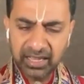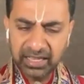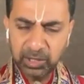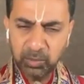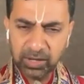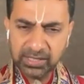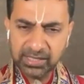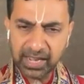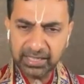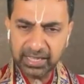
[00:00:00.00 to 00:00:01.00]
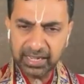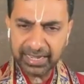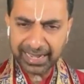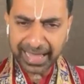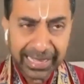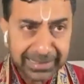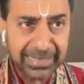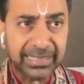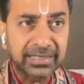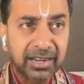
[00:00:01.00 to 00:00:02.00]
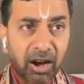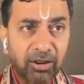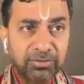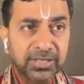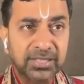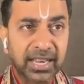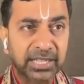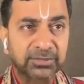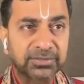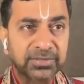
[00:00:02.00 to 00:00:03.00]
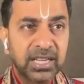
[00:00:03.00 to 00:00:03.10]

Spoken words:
he was at the nadir of his life,